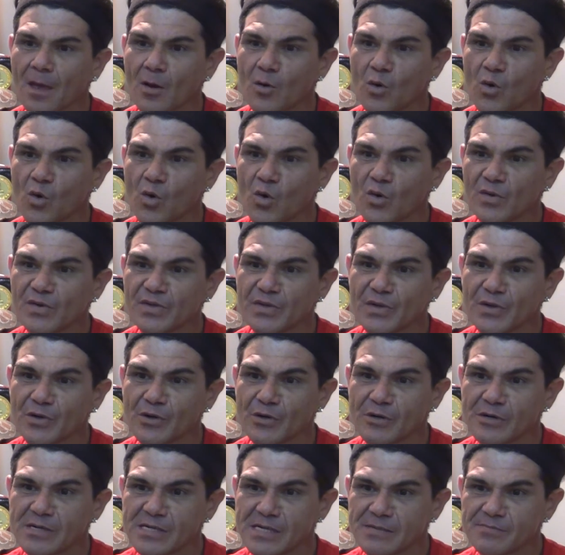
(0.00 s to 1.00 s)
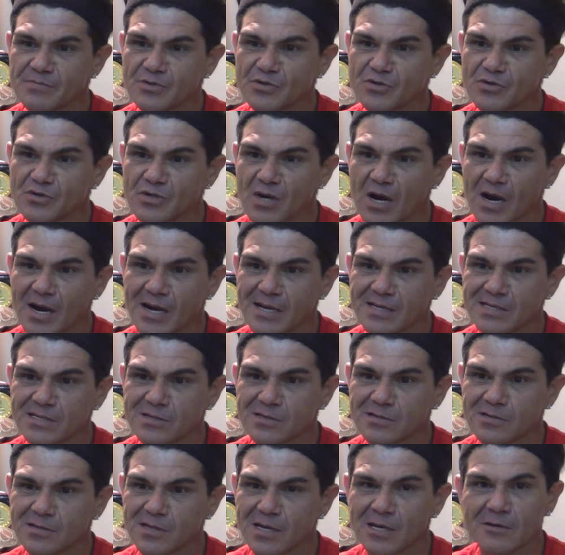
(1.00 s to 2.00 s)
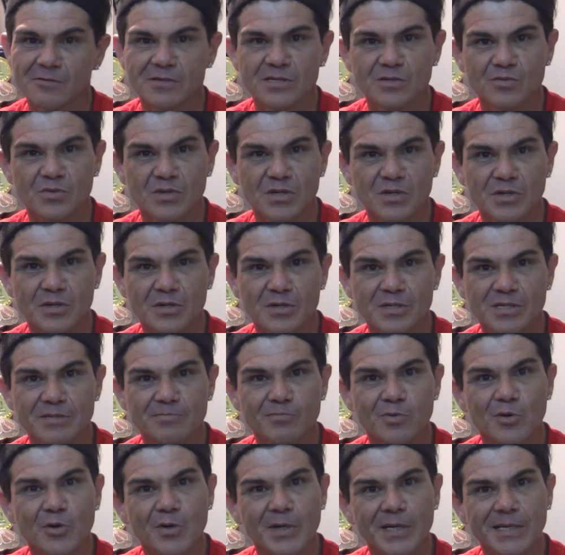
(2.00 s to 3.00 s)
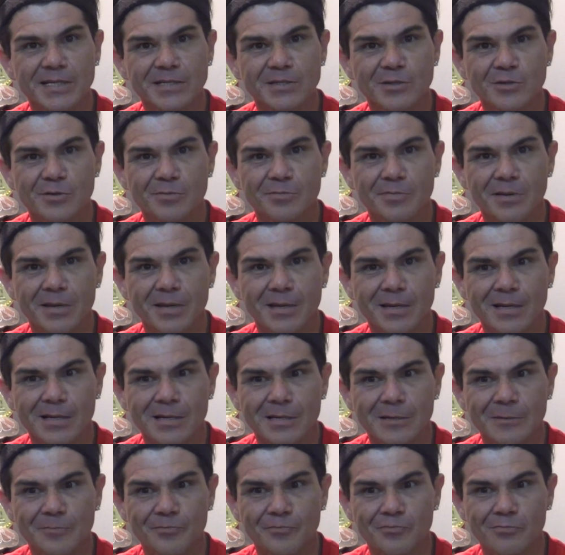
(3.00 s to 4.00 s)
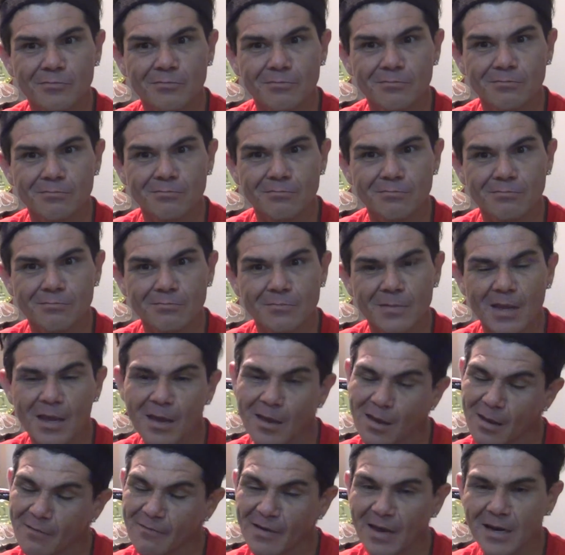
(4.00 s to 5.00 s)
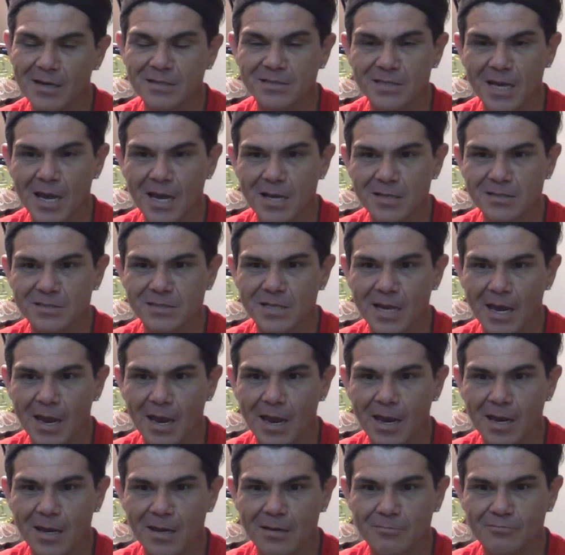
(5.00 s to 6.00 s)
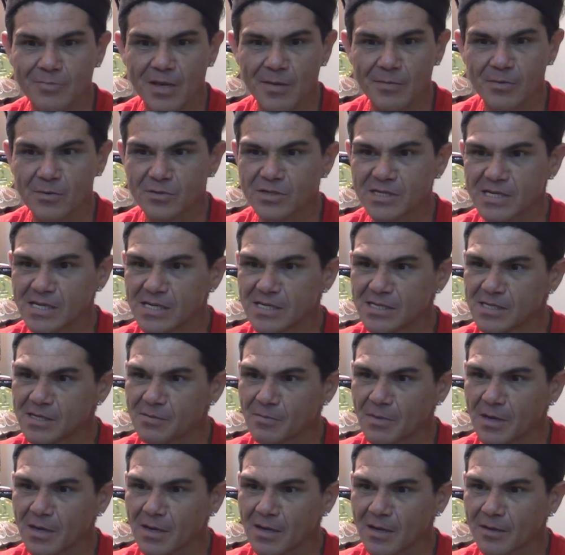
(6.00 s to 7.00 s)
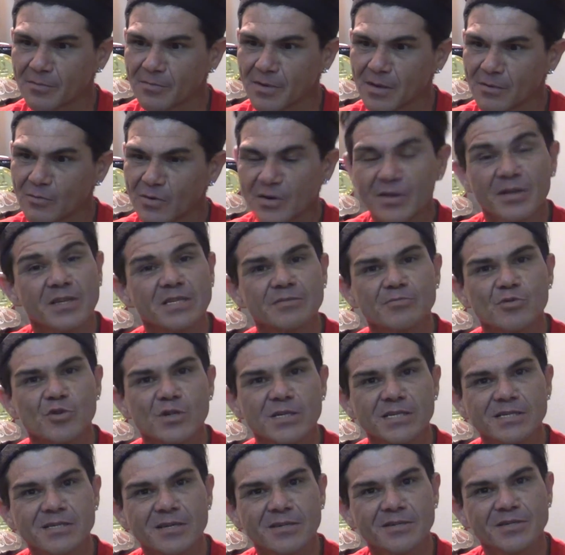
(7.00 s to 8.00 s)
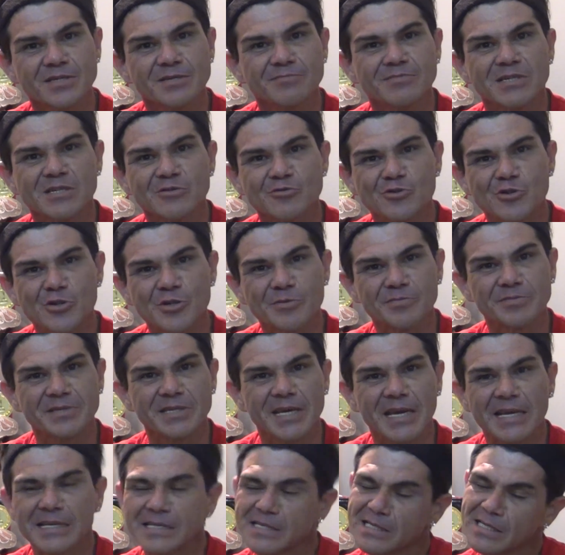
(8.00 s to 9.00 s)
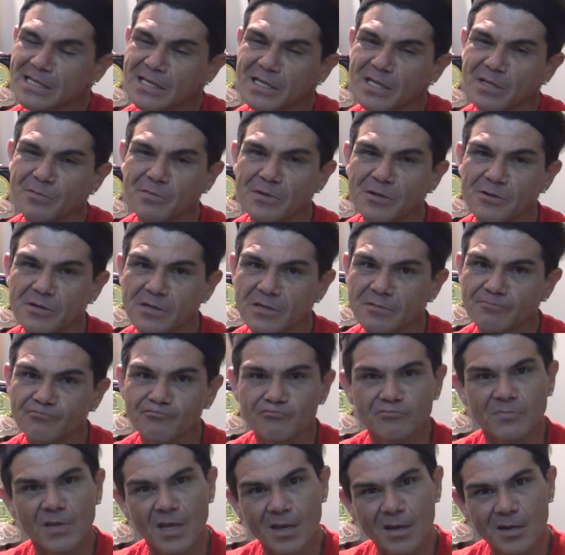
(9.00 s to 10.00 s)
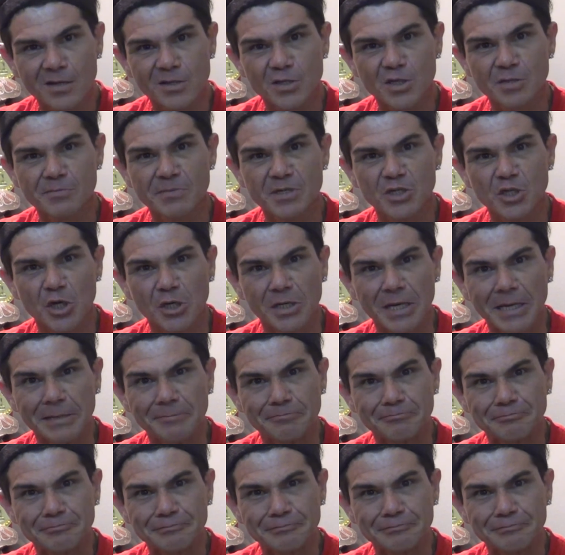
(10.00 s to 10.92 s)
Also, growing up through high school, I was one of those boys who'd be had a down day and people teasing me. I'd be one of those boys locked in my room dancing in the mirror to Madonna